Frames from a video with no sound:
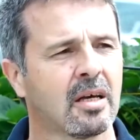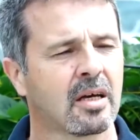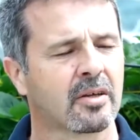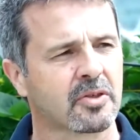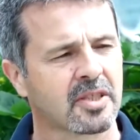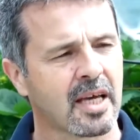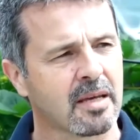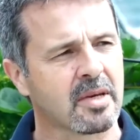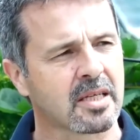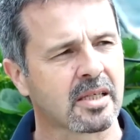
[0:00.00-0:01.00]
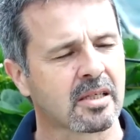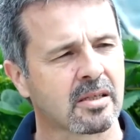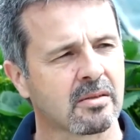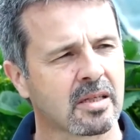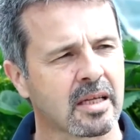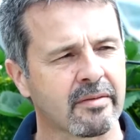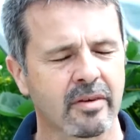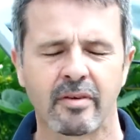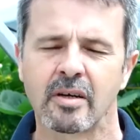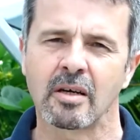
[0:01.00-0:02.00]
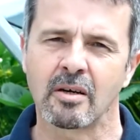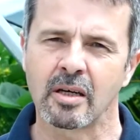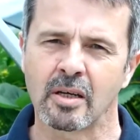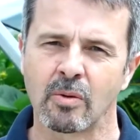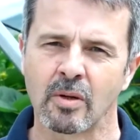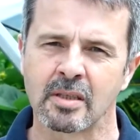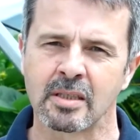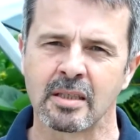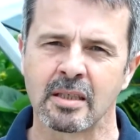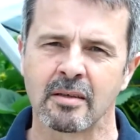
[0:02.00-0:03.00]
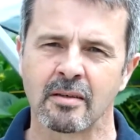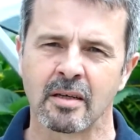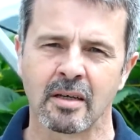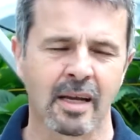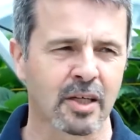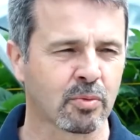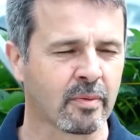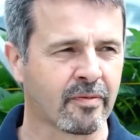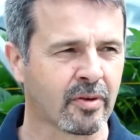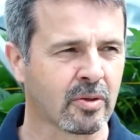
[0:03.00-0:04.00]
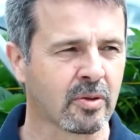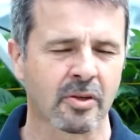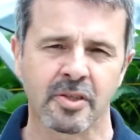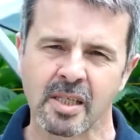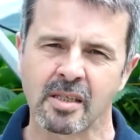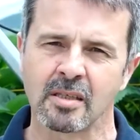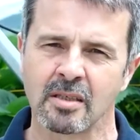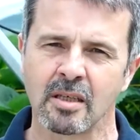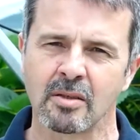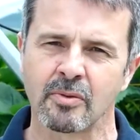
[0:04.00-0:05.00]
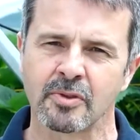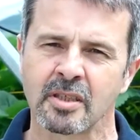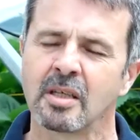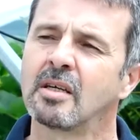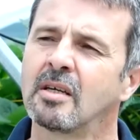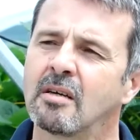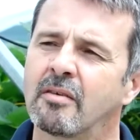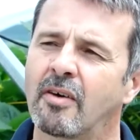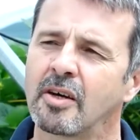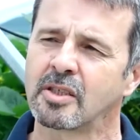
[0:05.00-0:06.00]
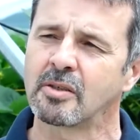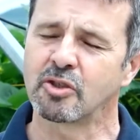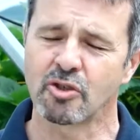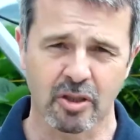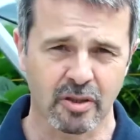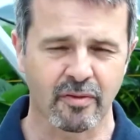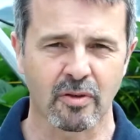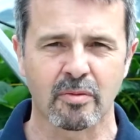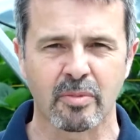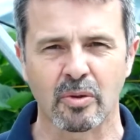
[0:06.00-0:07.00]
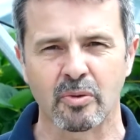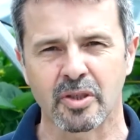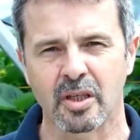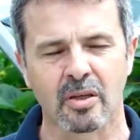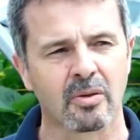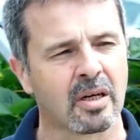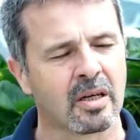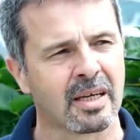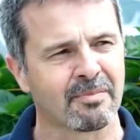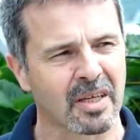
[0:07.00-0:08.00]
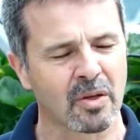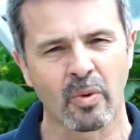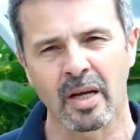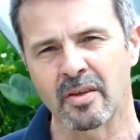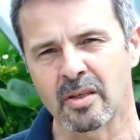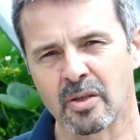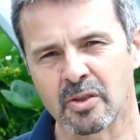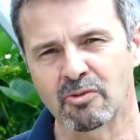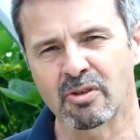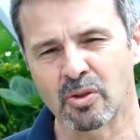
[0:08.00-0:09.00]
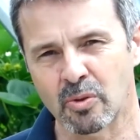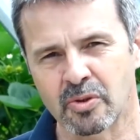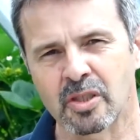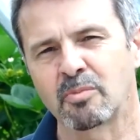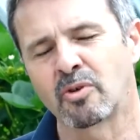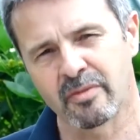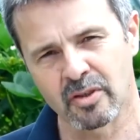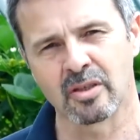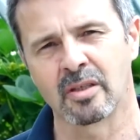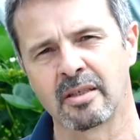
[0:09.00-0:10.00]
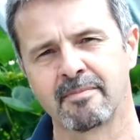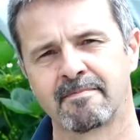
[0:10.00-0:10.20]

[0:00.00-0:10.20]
And of course the aim is to deliver very high quality class 1 fruit, consistent yields, phytonutritious fruit, but also in a way that uses resources more efficiently.